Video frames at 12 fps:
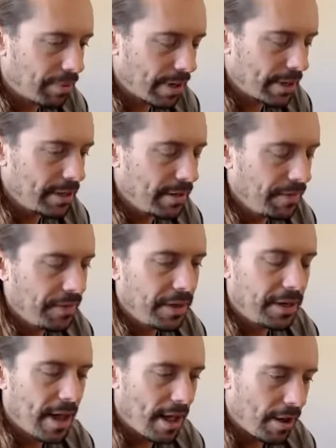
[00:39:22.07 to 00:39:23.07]
Press the
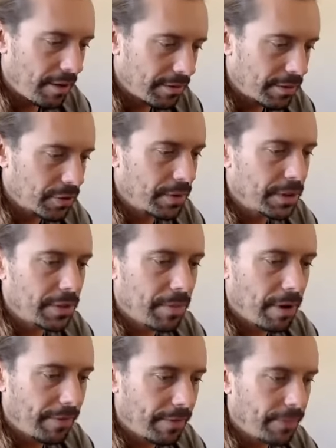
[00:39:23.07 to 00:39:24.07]
feet down, squeeze the
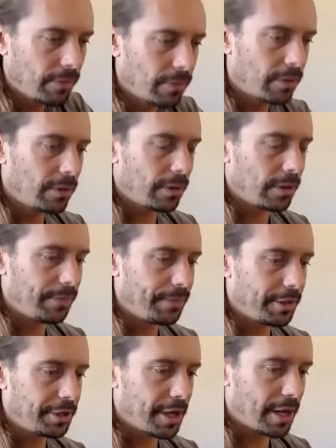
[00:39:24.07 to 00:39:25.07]
pelvic floor, lift
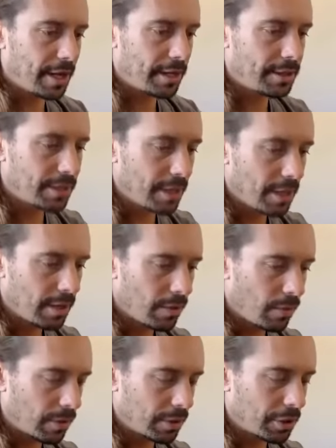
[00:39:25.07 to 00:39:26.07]
the chest,
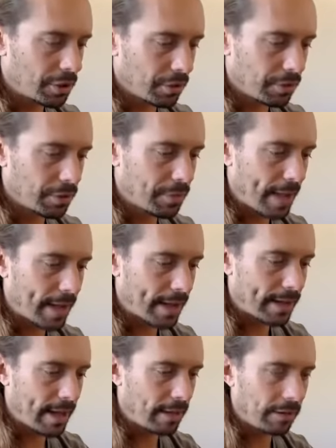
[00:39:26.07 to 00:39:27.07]
work the shoulders back
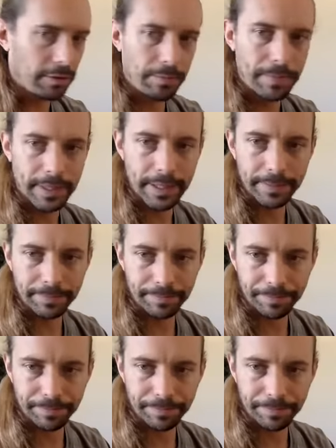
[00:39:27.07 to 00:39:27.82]
and down a little bit.